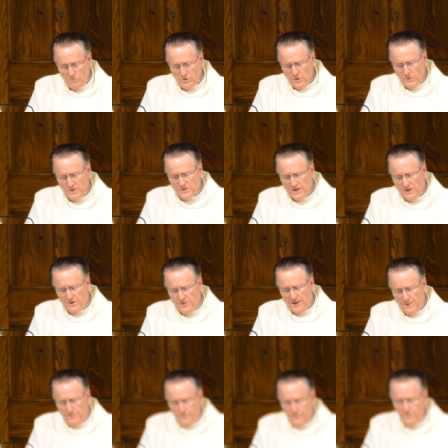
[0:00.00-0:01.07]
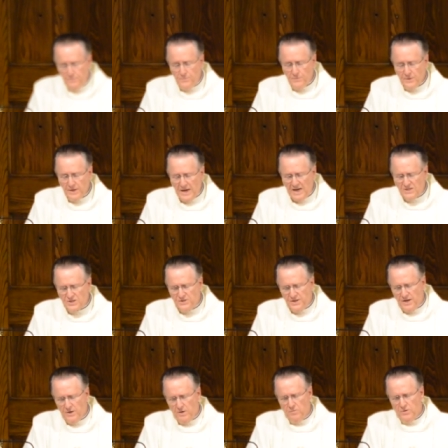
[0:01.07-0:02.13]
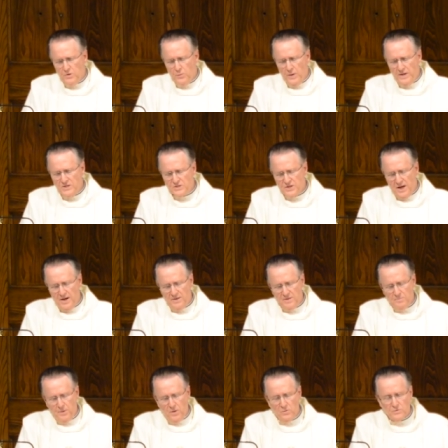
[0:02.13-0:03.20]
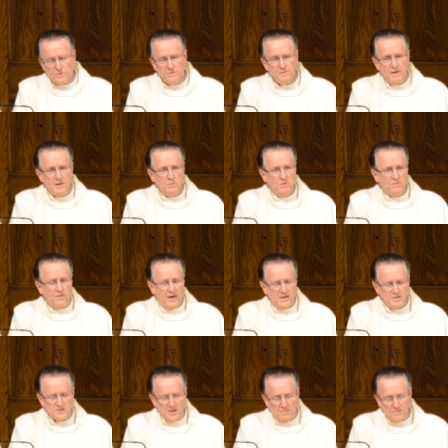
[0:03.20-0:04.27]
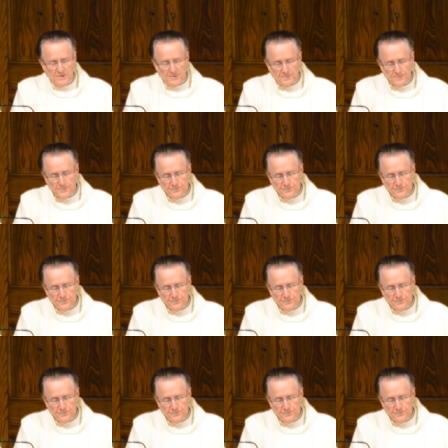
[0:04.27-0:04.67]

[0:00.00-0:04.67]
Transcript: So he said to them, Cast a net over the right side of the boat, and you will find something.